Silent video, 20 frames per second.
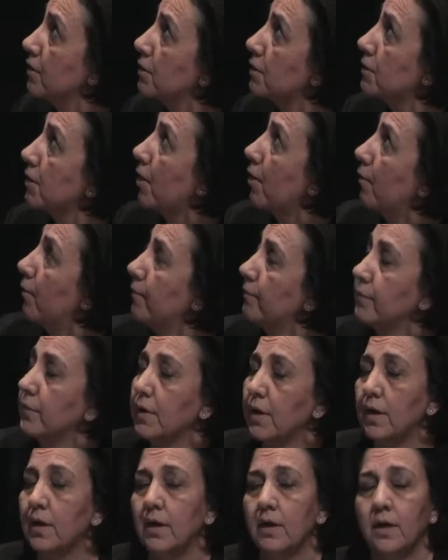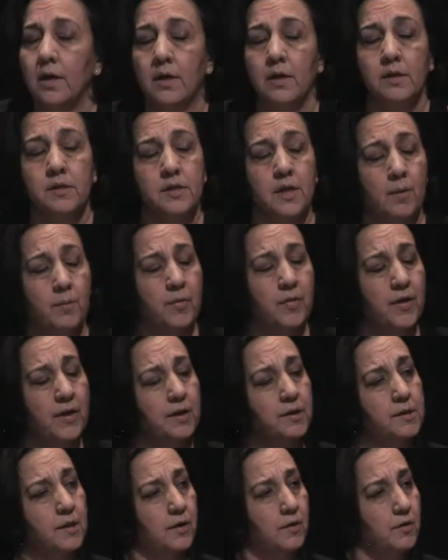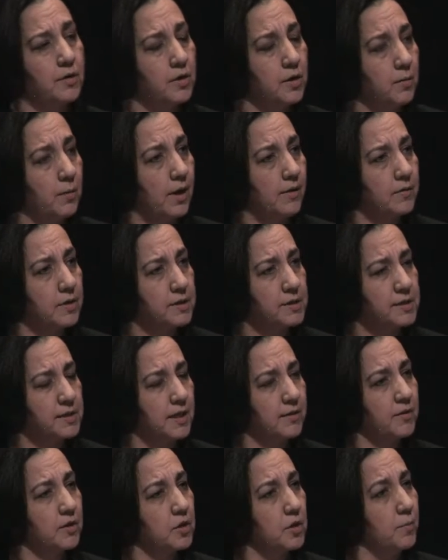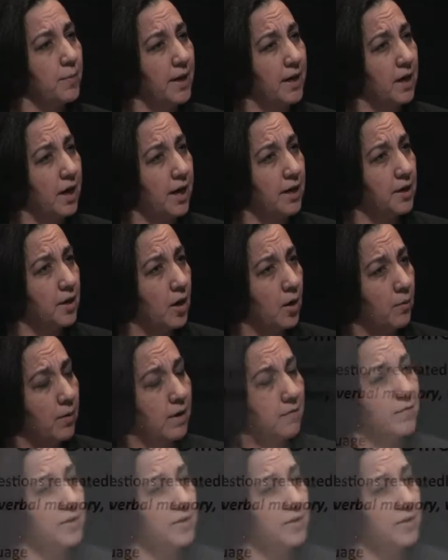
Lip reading: So, some things that are new on the scene that you may not know of